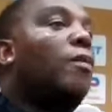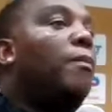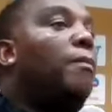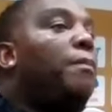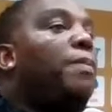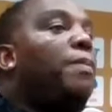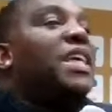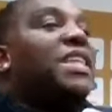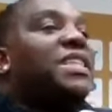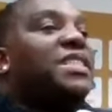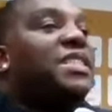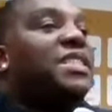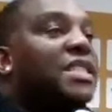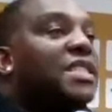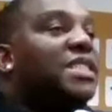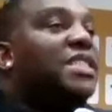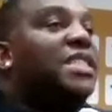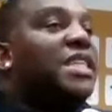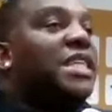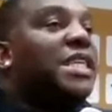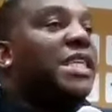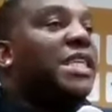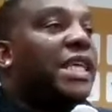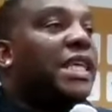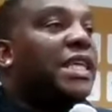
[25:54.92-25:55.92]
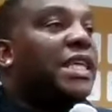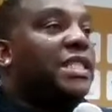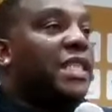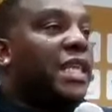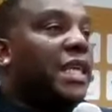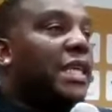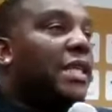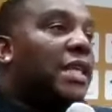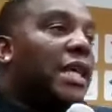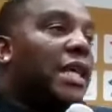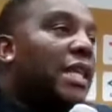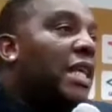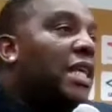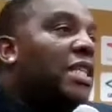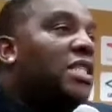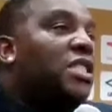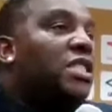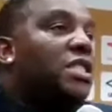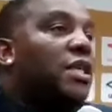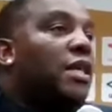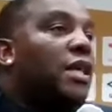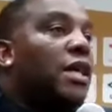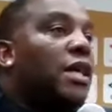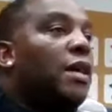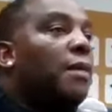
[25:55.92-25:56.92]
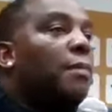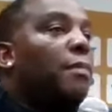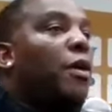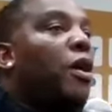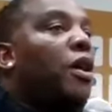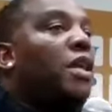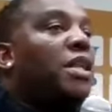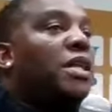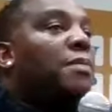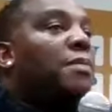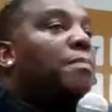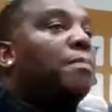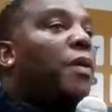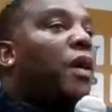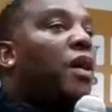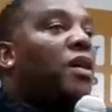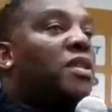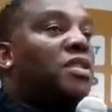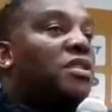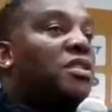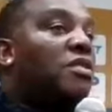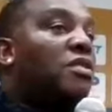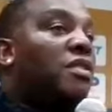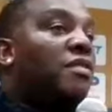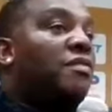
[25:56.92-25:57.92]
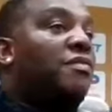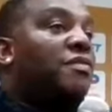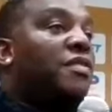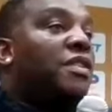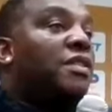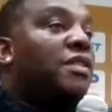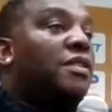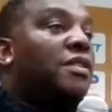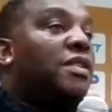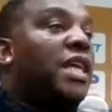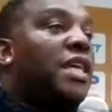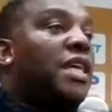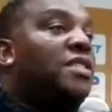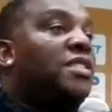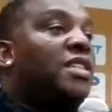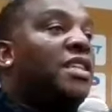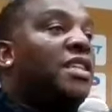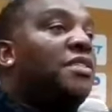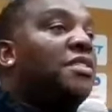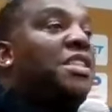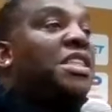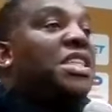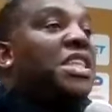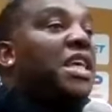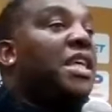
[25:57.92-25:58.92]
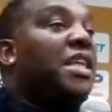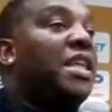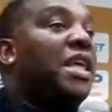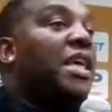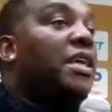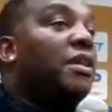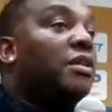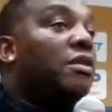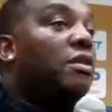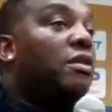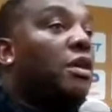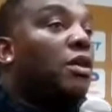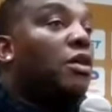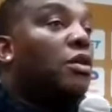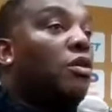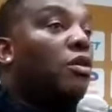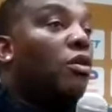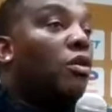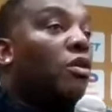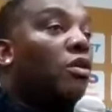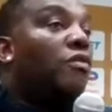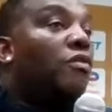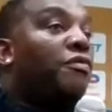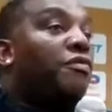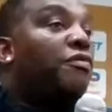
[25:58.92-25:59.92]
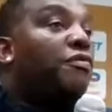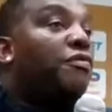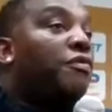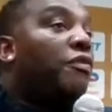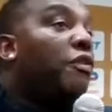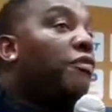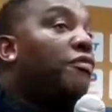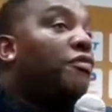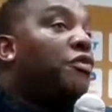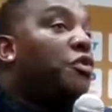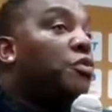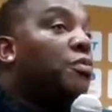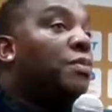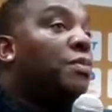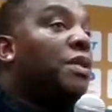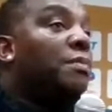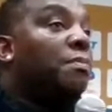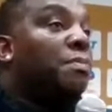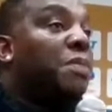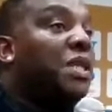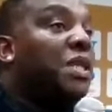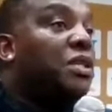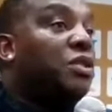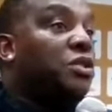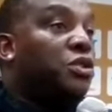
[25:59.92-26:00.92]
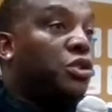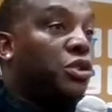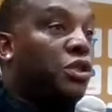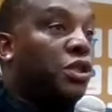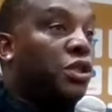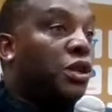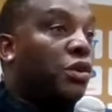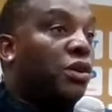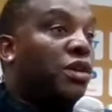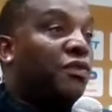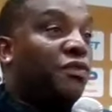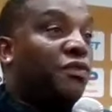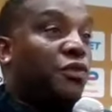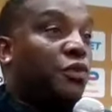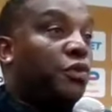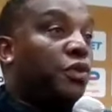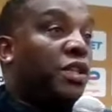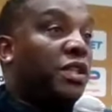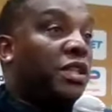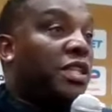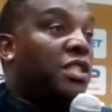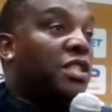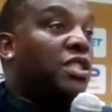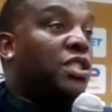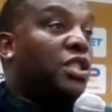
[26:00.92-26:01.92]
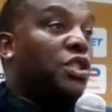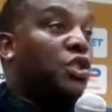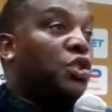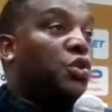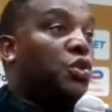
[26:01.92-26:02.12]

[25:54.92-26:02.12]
complacency kicks in, and that's part and parcel of the that's the DNA of of human beings. You know, if you're in this